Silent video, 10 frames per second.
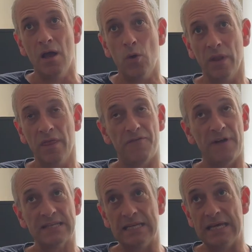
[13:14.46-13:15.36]
One of the
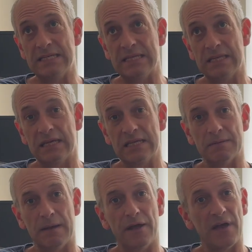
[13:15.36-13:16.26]
fascinating things
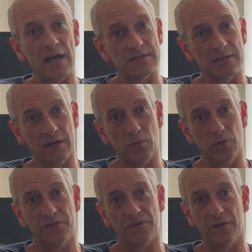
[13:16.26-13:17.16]
about that site
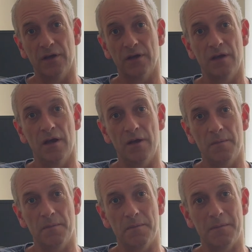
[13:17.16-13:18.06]
was that
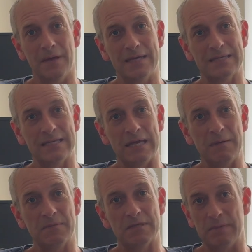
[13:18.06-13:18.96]
it
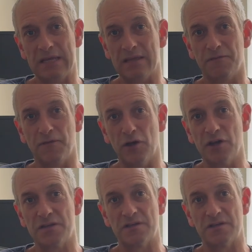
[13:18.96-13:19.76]
seemed to be the first